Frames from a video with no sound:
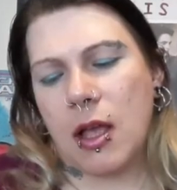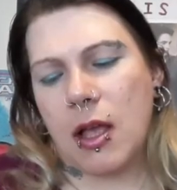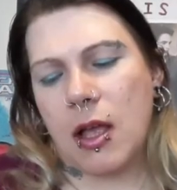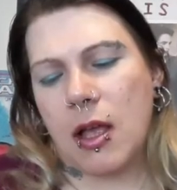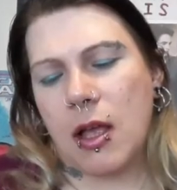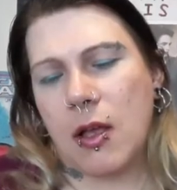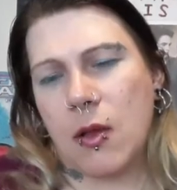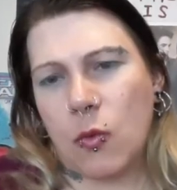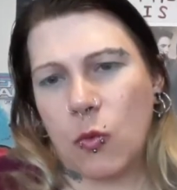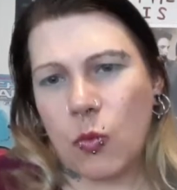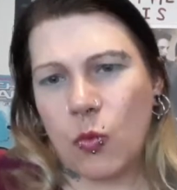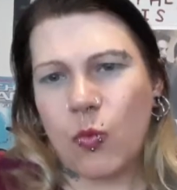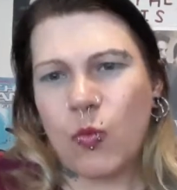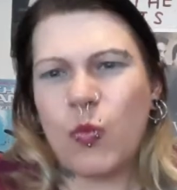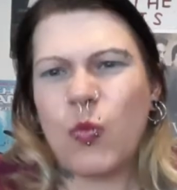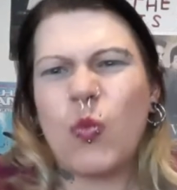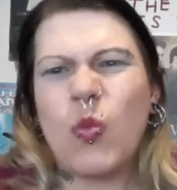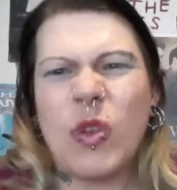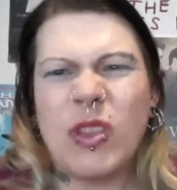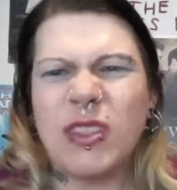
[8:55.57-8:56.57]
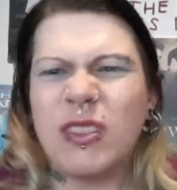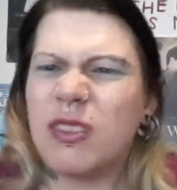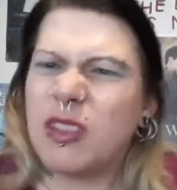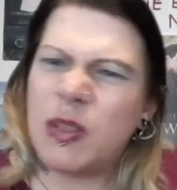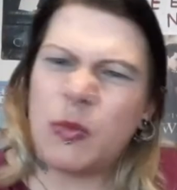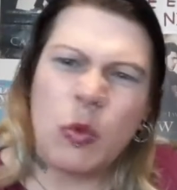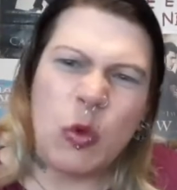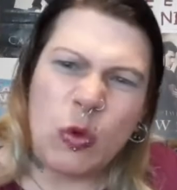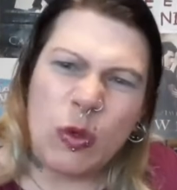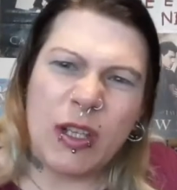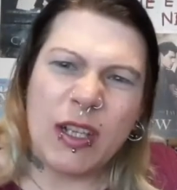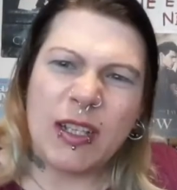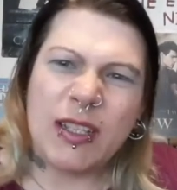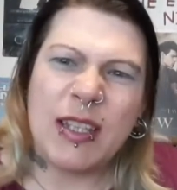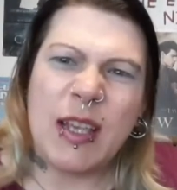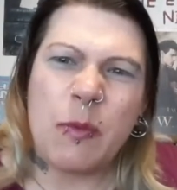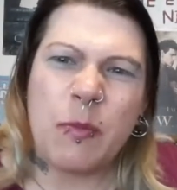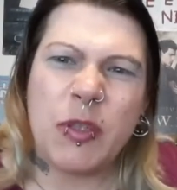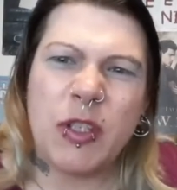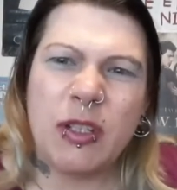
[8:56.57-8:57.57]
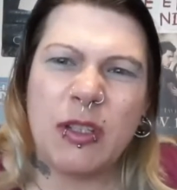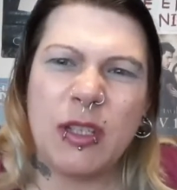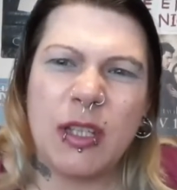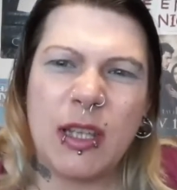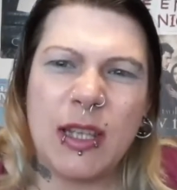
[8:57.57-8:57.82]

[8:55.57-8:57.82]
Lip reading: One small exception